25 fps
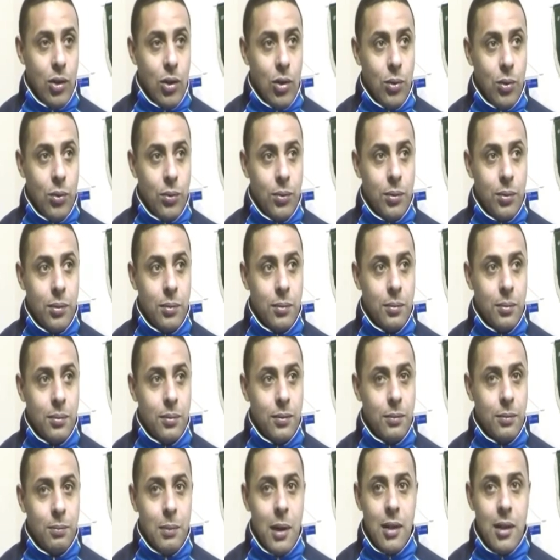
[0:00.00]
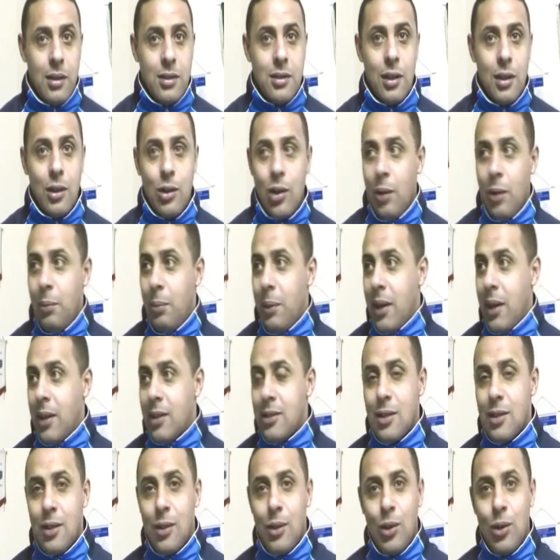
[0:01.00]
I'm
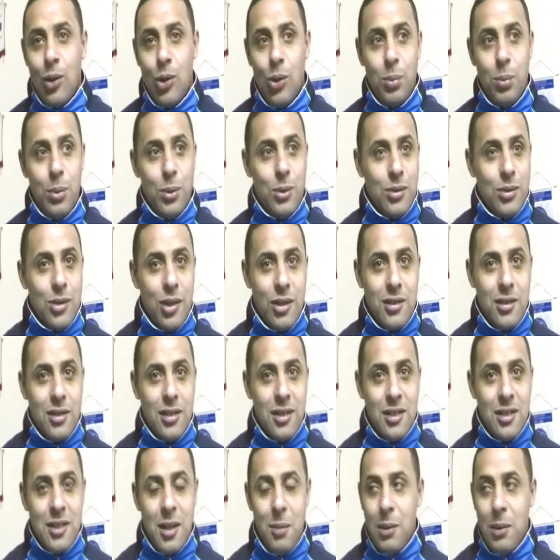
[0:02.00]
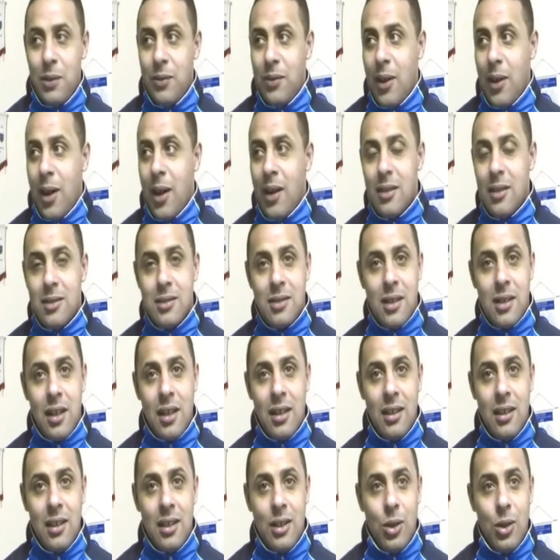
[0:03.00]
managing a club who's got to the semi-finals of
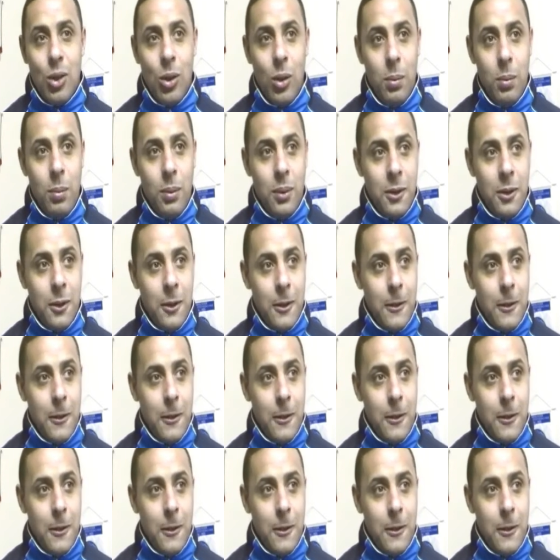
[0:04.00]
the League Cup.